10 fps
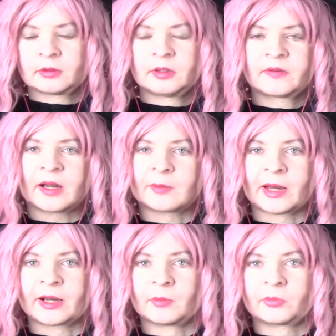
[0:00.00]
He's had a
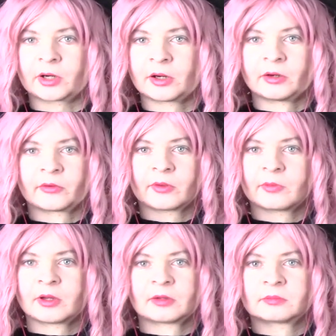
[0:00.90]
bad upbringing or
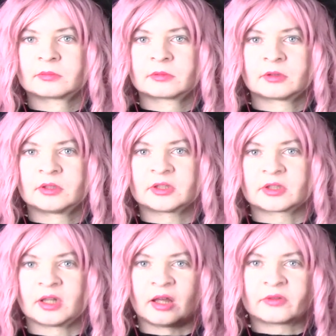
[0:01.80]
something. He's
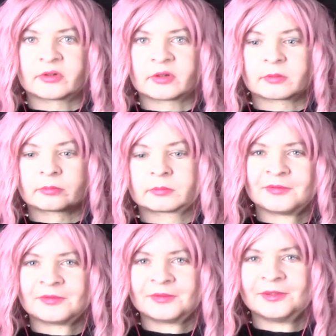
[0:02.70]
just lost it.
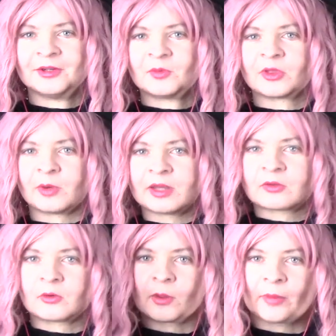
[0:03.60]
The way he
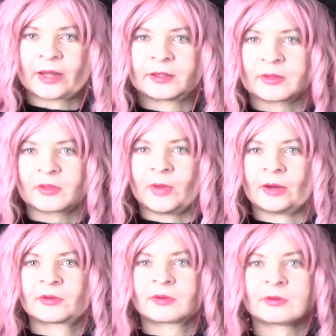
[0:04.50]
threw the baton at the
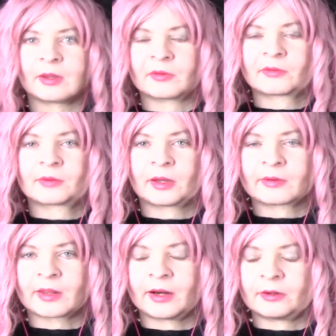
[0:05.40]
mouse, though, that was that
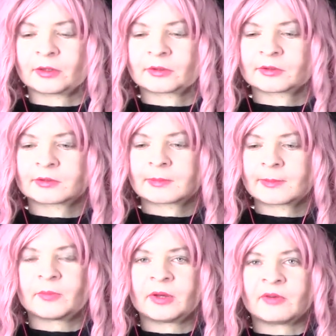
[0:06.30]
was hilarious.
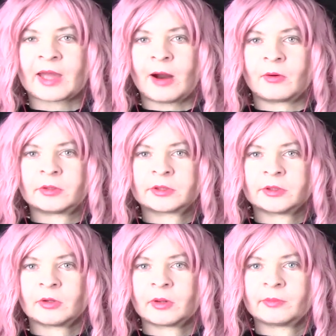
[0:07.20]
He's a bit of a coward.
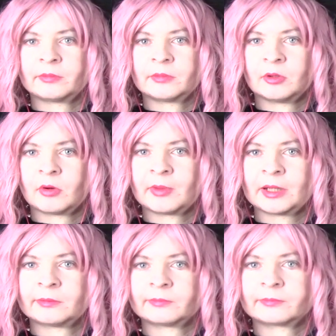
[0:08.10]
You know what I, you know what I mean?